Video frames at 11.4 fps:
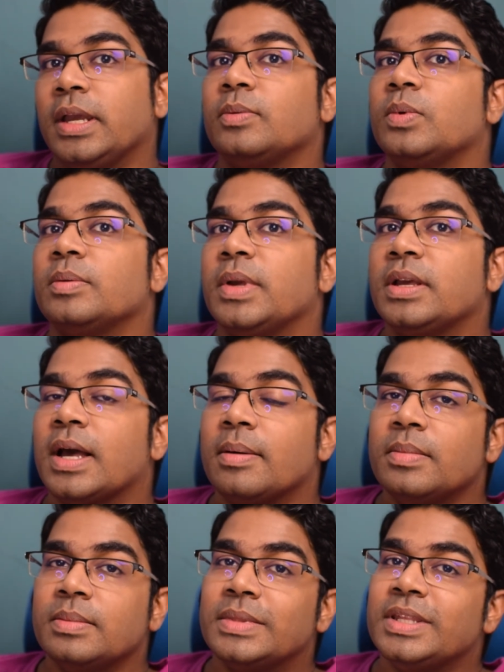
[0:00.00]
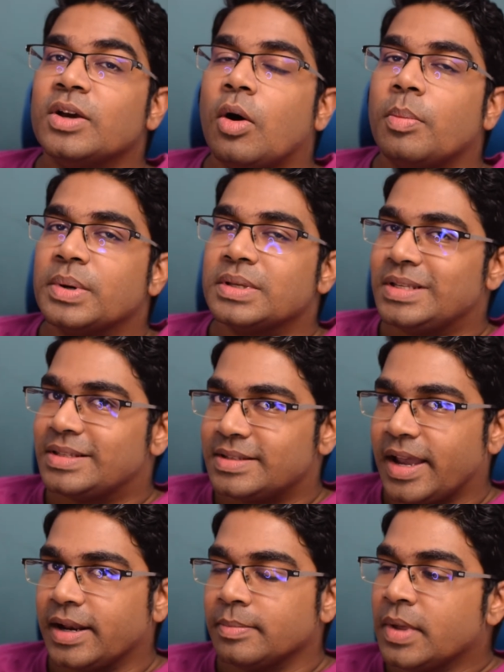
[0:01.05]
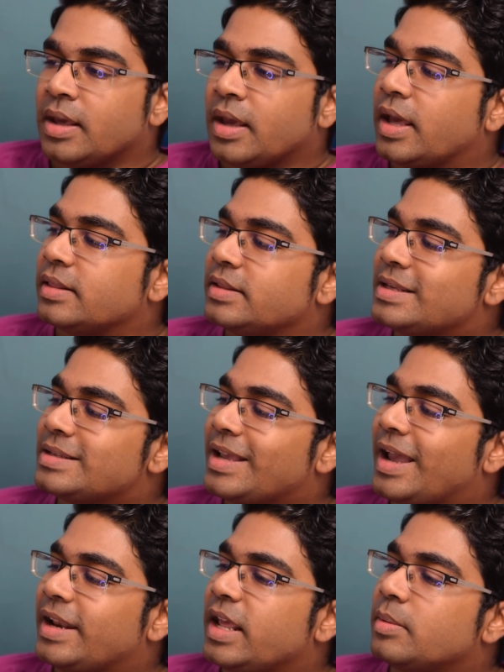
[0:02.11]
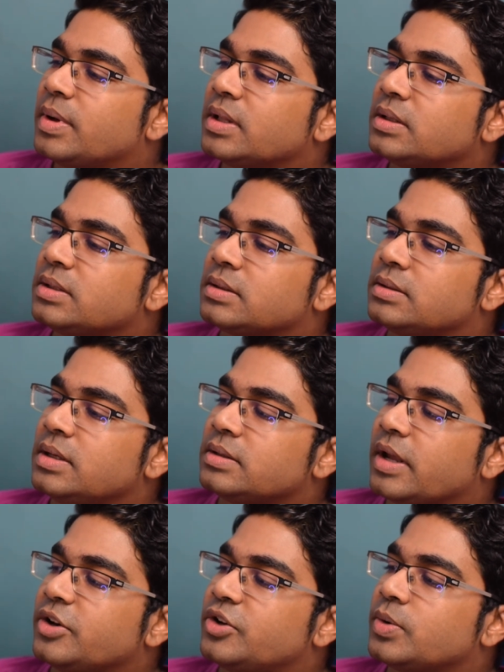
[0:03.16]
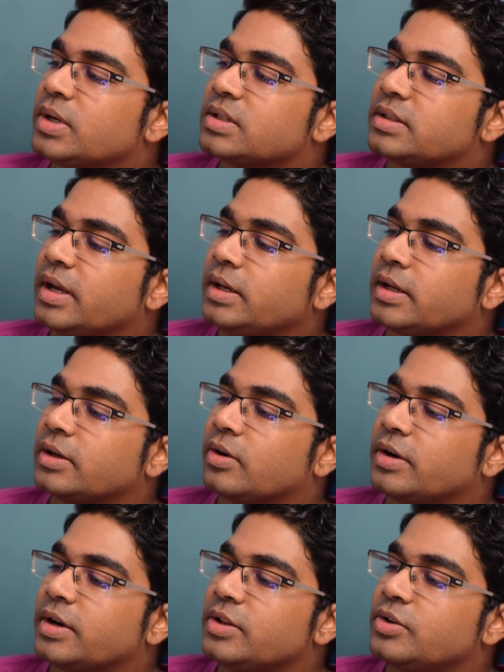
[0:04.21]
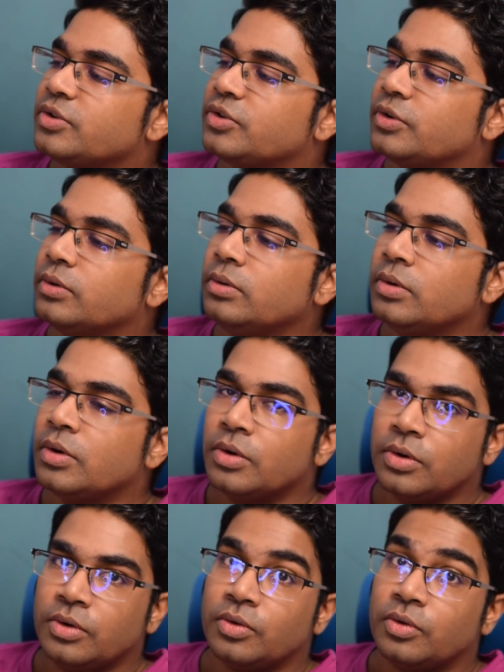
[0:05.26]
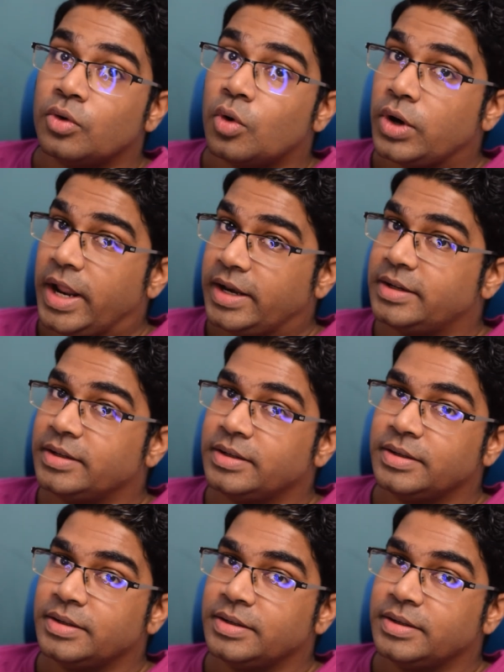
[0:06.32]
It will become the opposite side. and this ensures that it continues to rotate.